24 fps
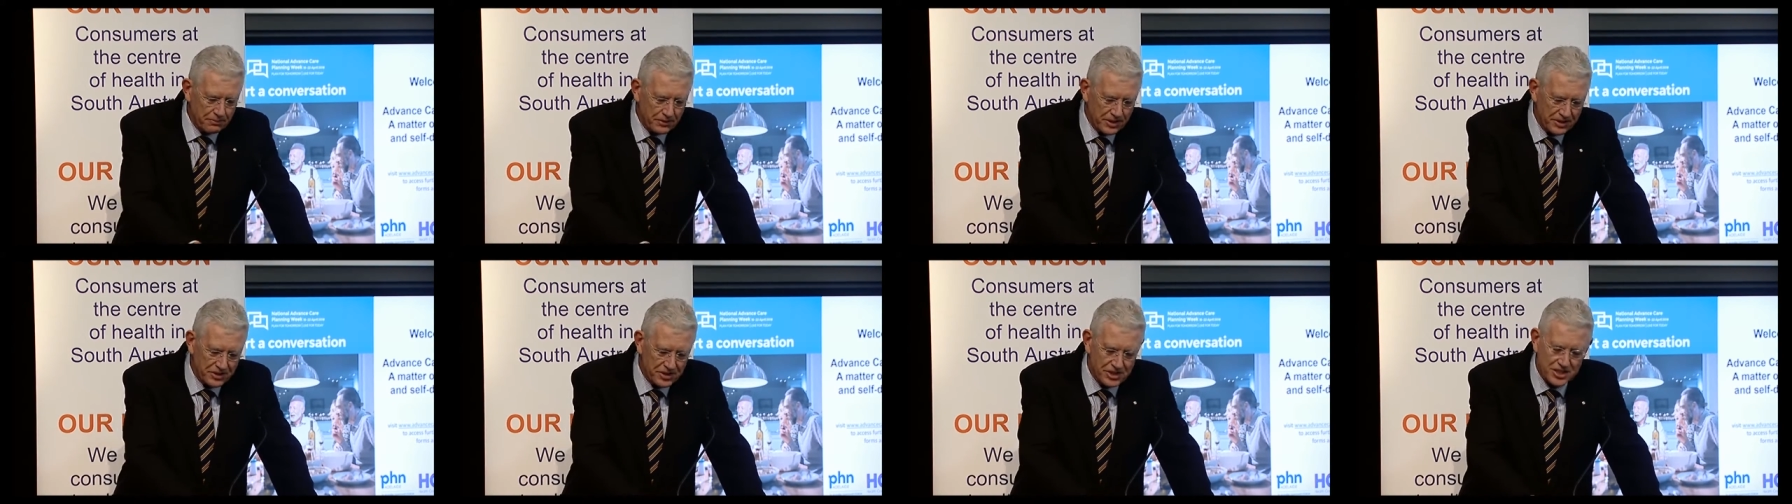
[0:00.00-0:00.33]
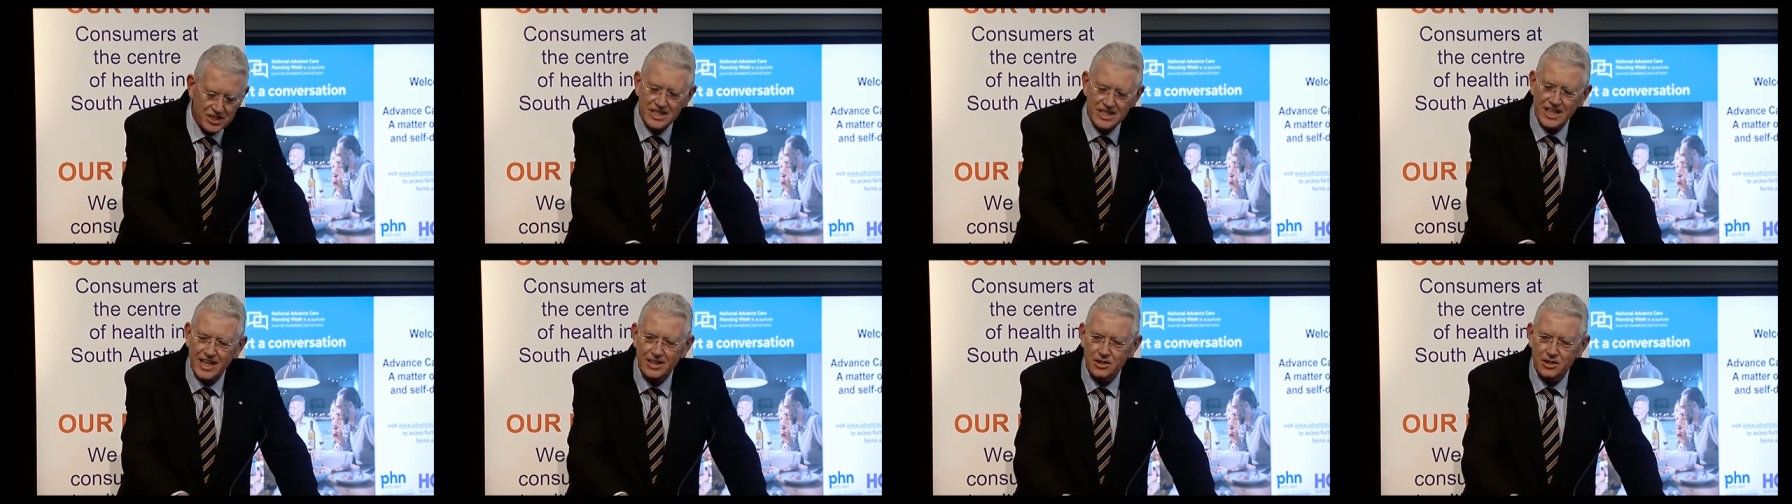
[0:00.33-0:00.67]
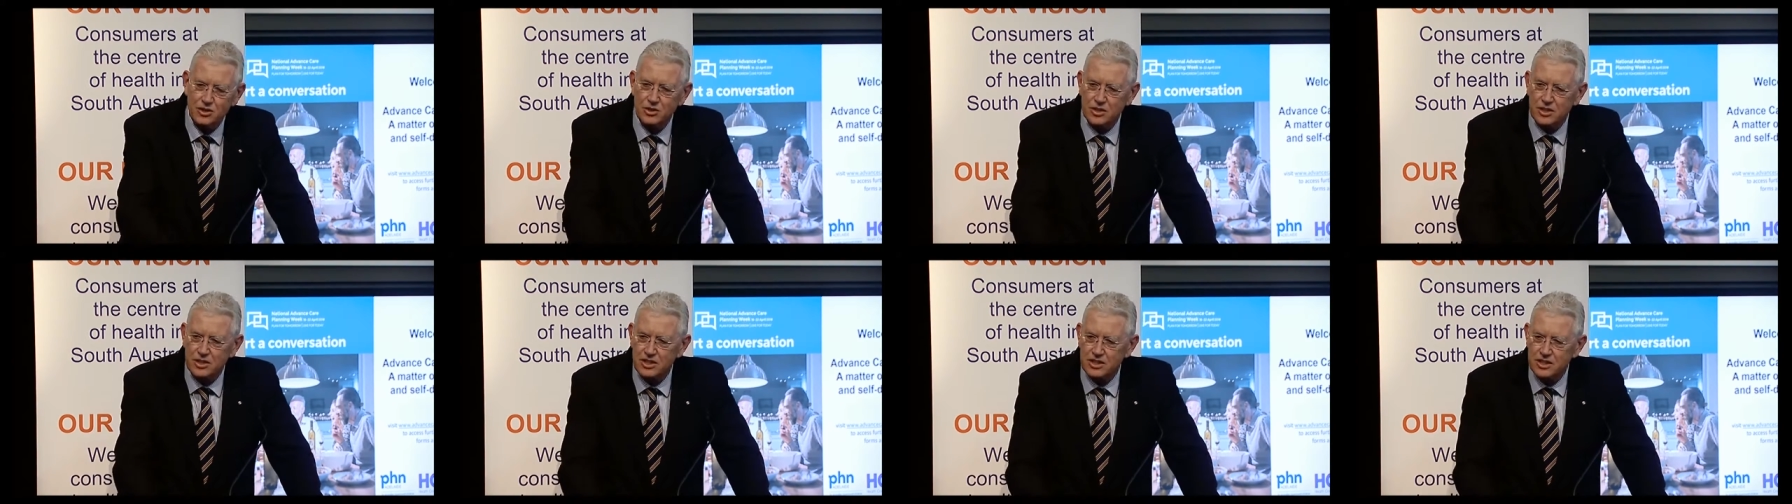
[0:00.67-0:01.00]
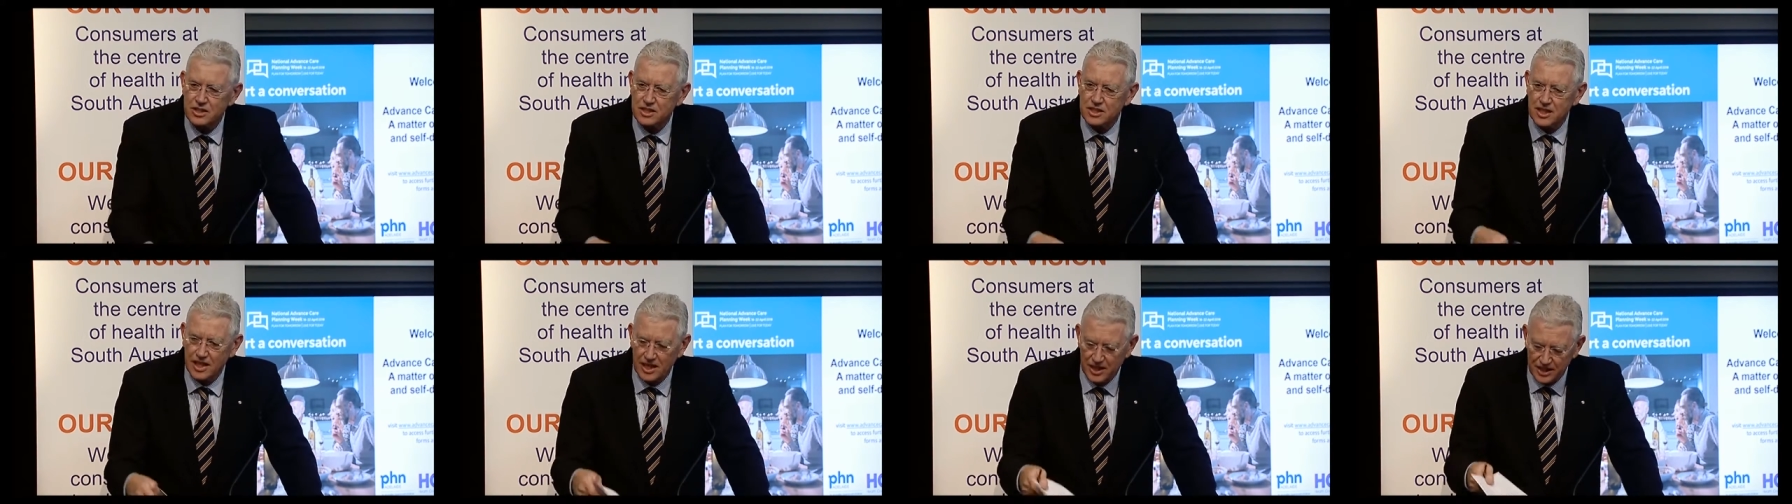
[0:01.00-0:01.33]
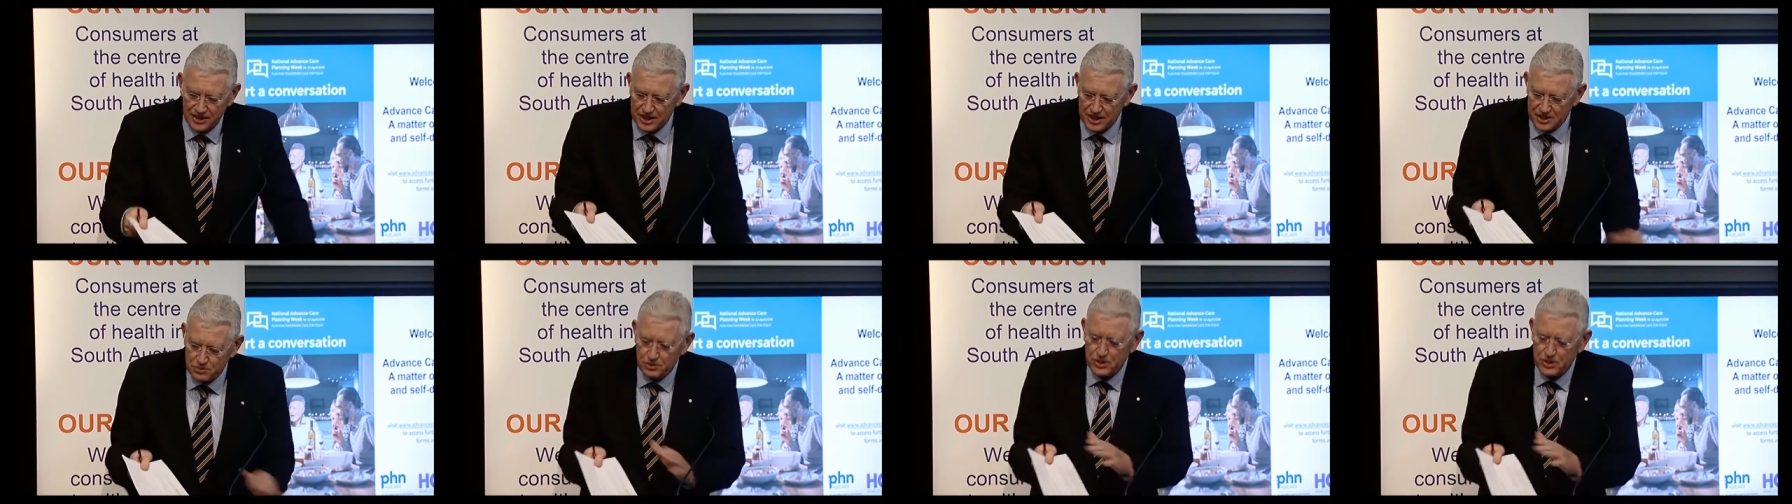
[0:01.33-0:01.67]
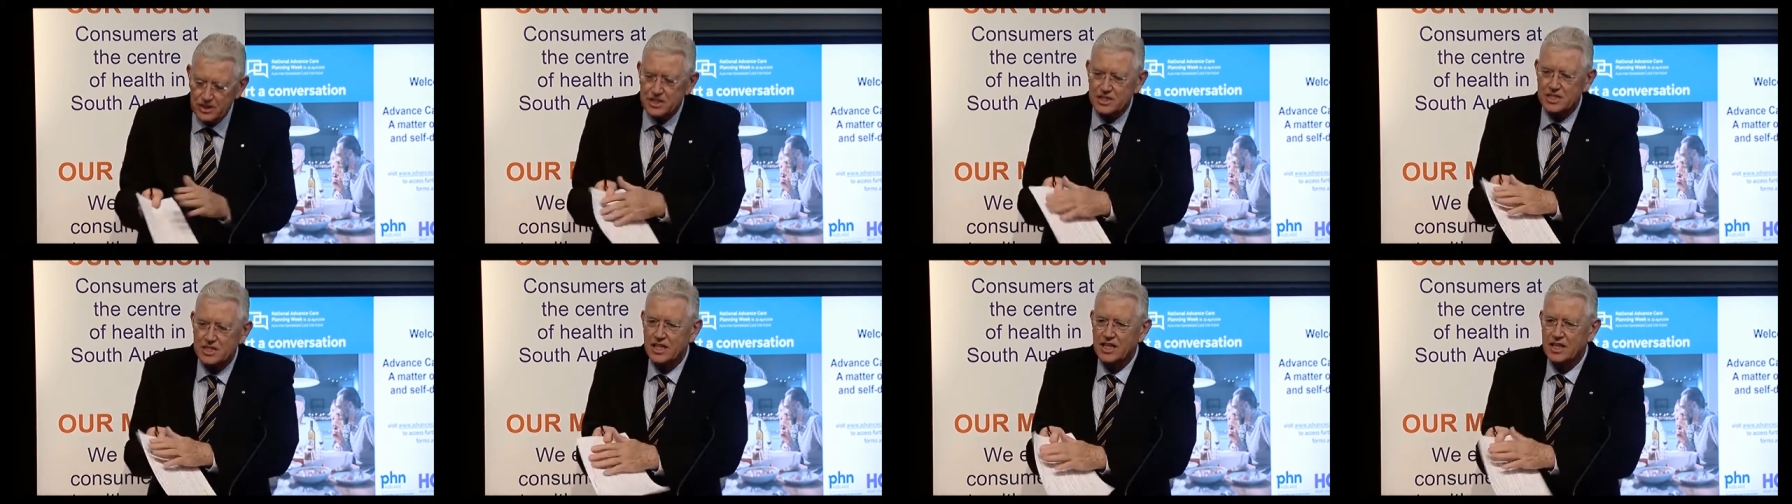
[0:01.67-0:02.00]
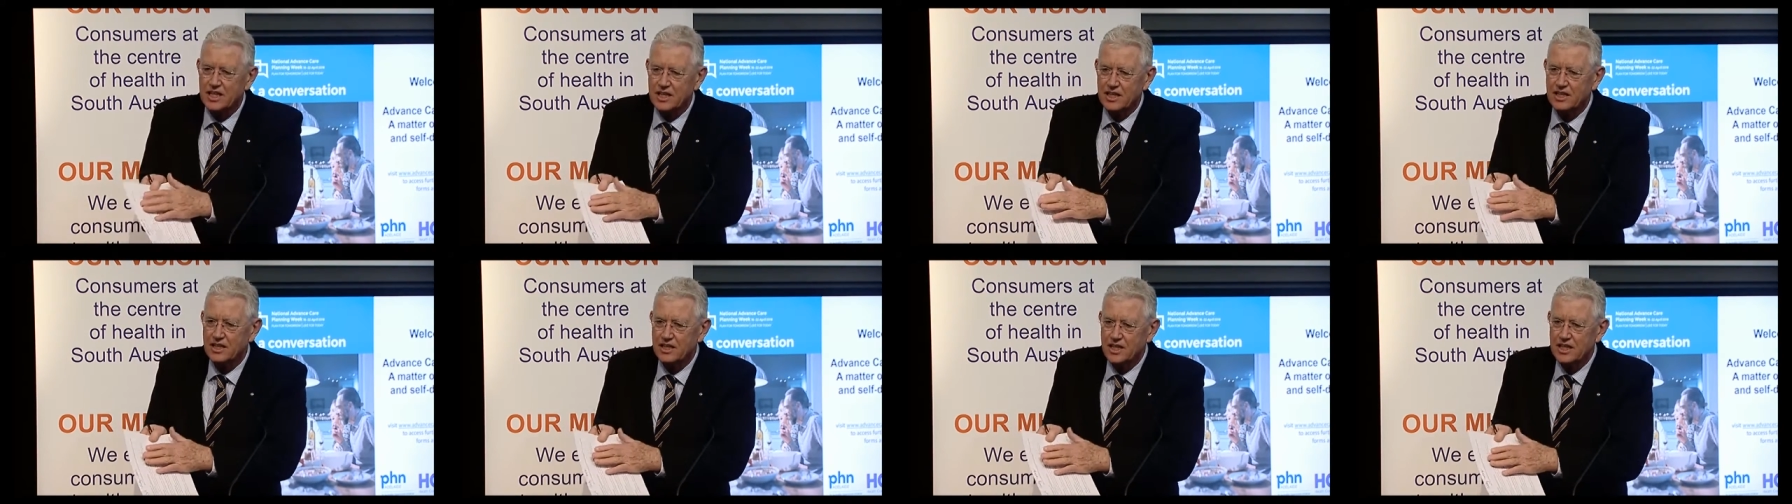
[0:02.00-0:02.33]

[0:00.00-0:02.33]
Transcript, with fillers: can just say, Look, darling, that's what he said.